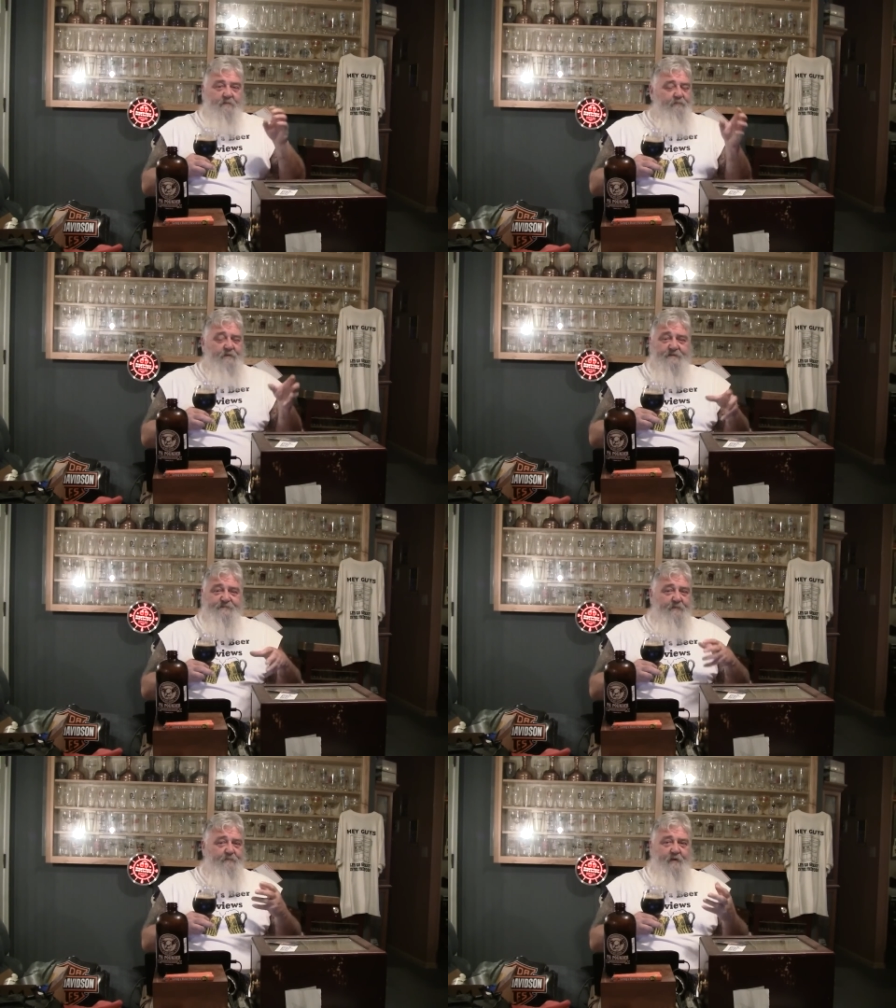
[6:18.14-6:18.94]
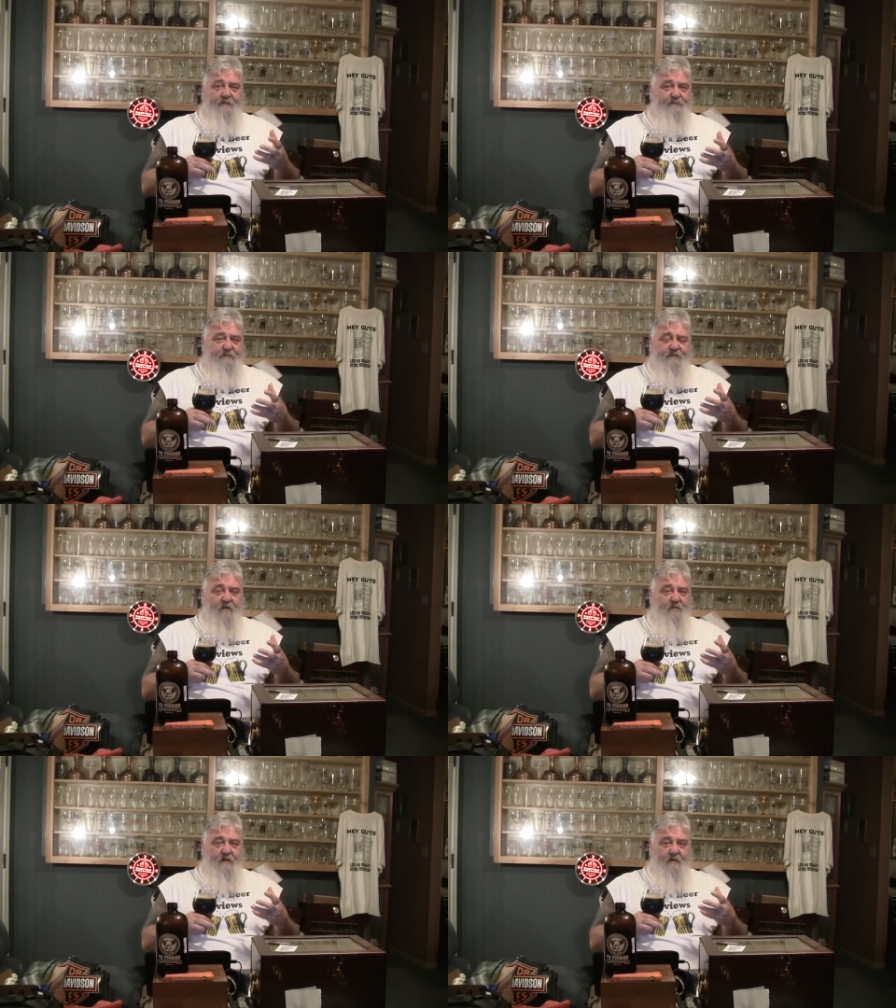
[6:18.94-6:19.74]
Rich roasted
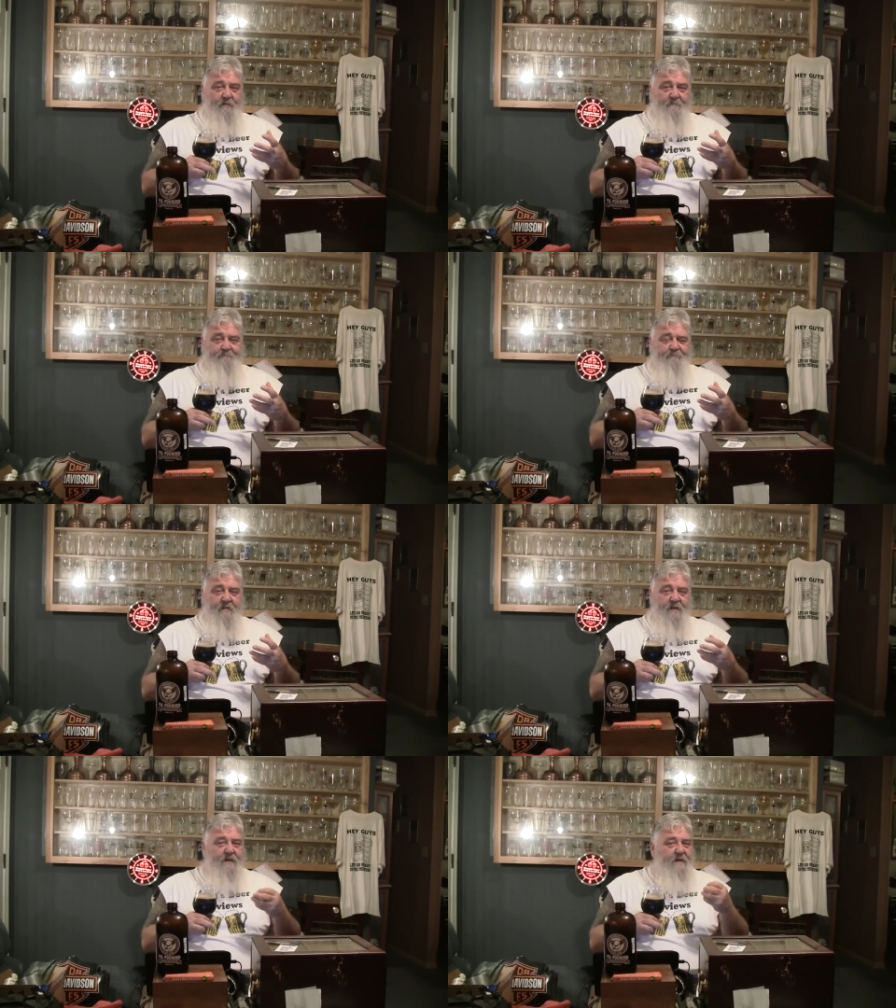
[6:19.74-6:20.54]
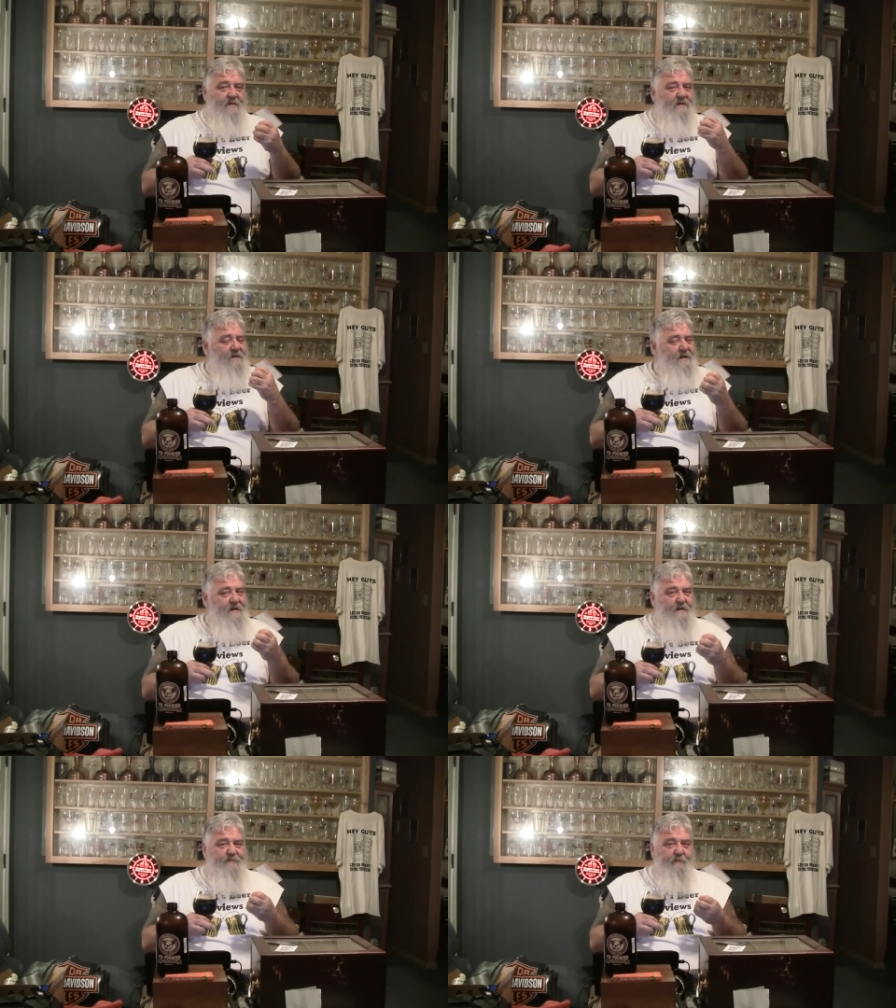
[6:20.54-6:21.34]
cocoa. A little
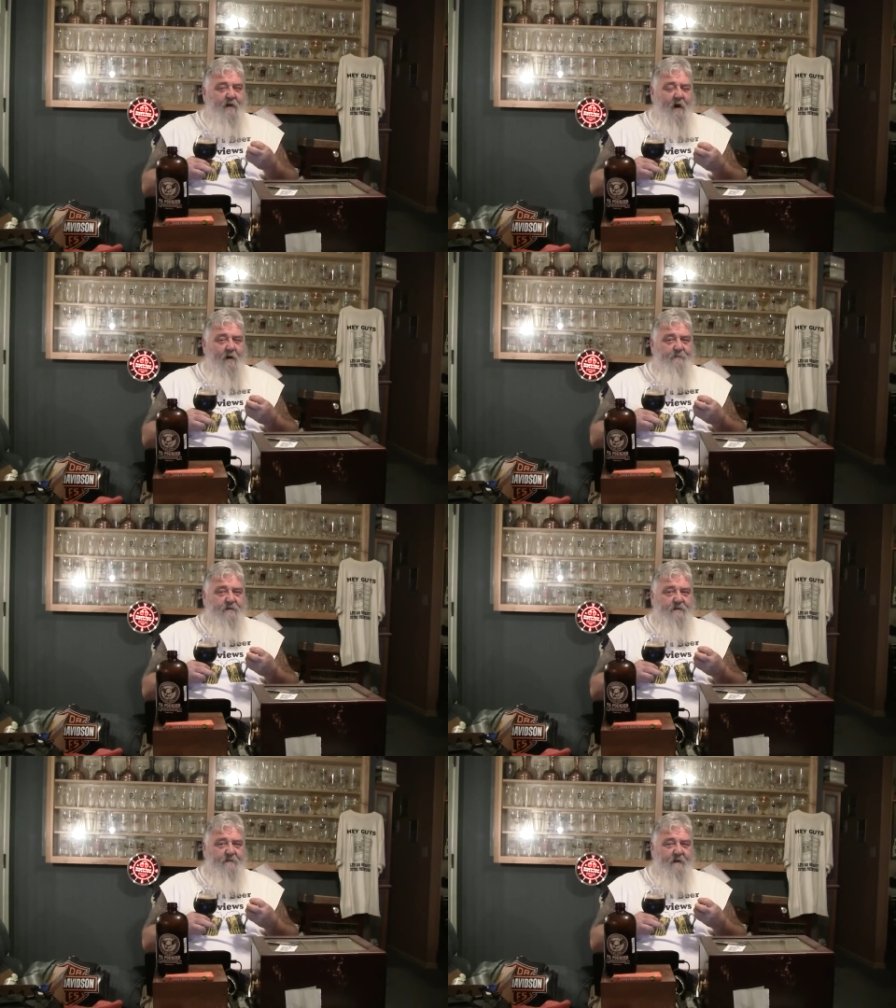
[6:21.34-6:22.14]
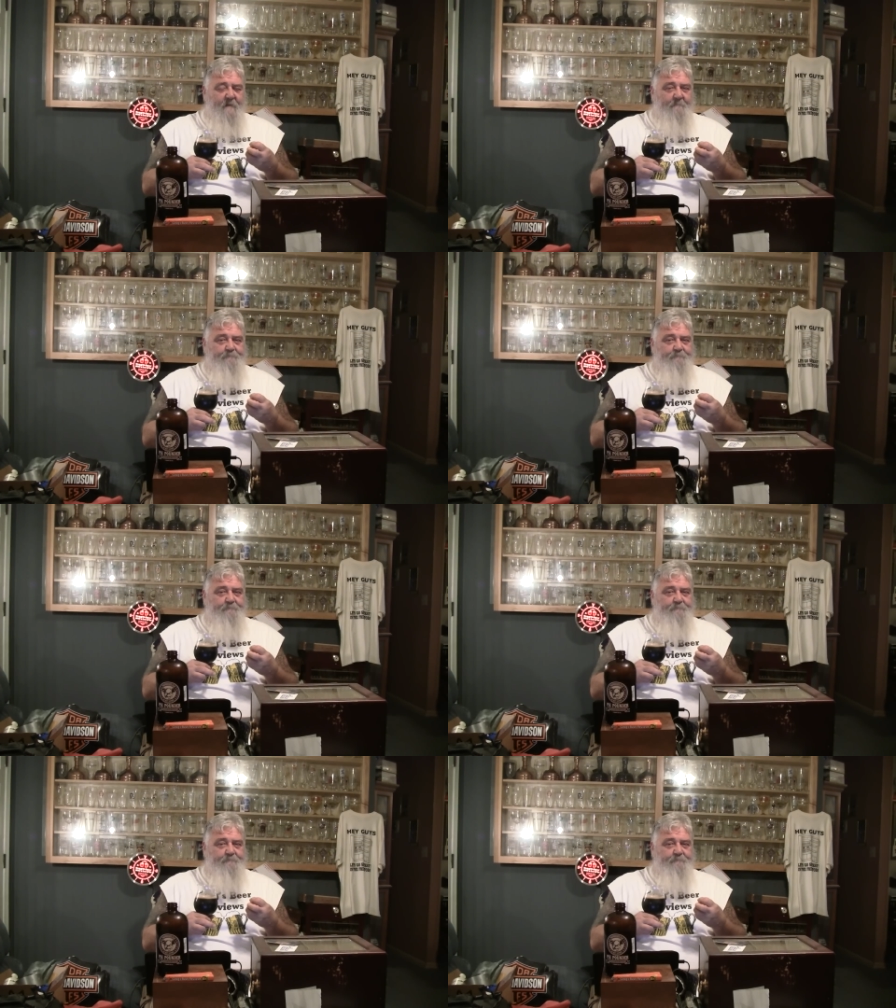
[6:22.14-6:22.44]
hint of some coffee in there